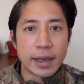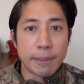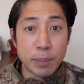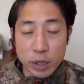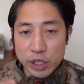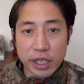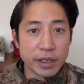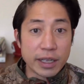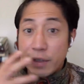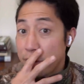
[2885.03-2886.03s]
and pushing
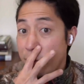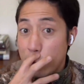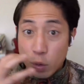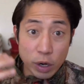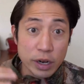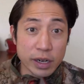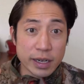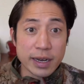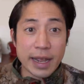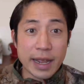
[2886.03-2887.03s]
it, even if you were
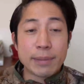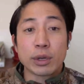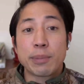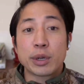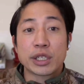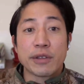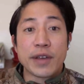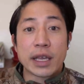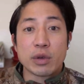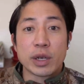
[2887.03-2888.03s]
able to push the
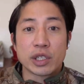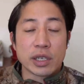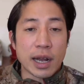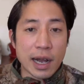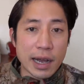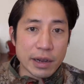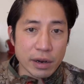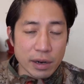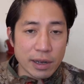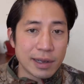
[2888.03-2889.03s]
valuation
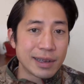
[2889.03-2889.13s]
higher,